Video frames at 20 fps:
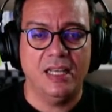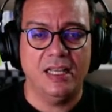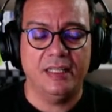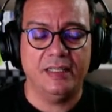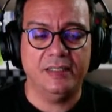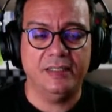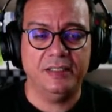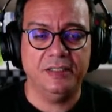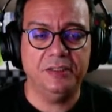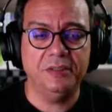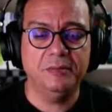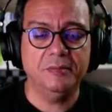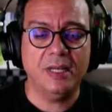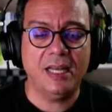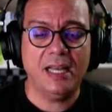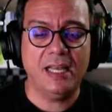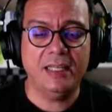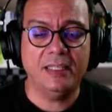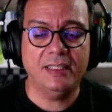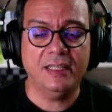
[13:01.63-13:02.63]
you
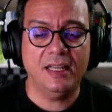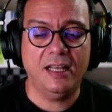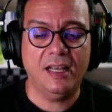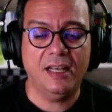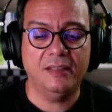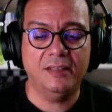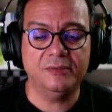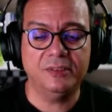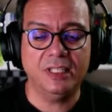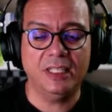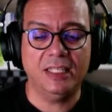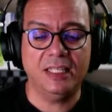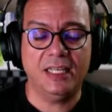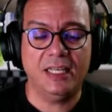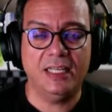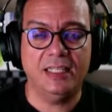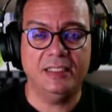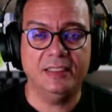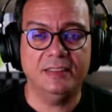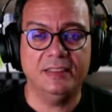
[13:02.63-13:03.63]
might not
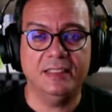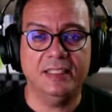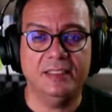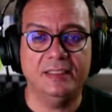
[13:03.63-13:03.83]
realize that